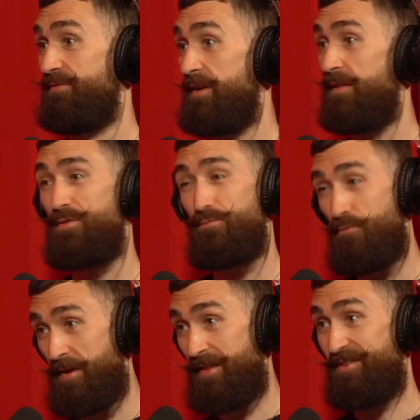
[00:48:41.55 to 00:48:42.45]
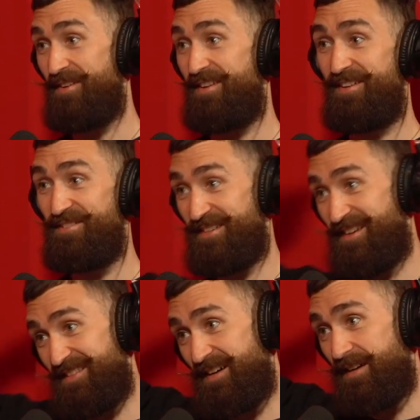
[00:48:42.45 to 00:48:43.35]
Right, that's a really good analogy. I
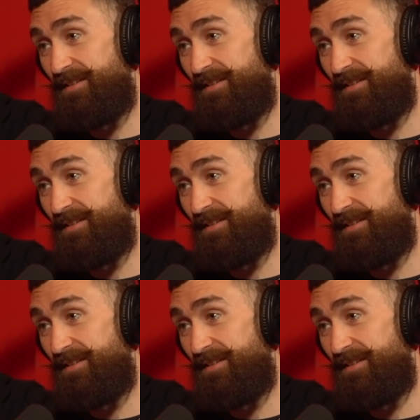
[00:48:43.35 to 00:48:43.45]
like that.